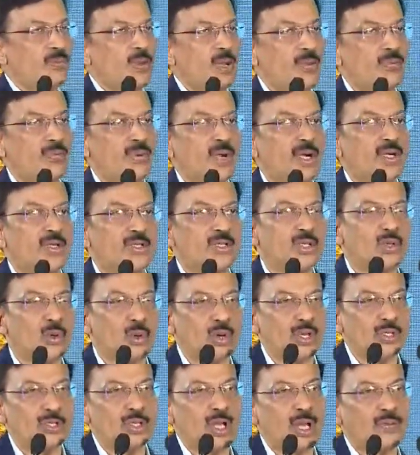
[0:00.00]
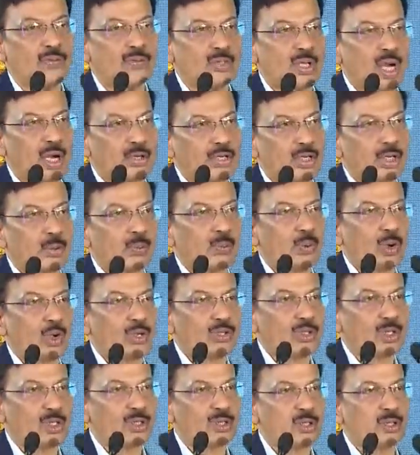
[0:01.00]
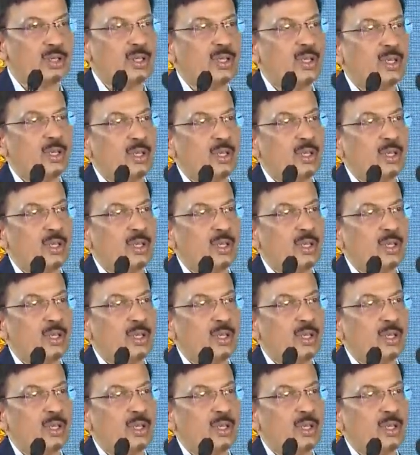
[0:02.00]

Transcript: my friends in Odisha have started projects.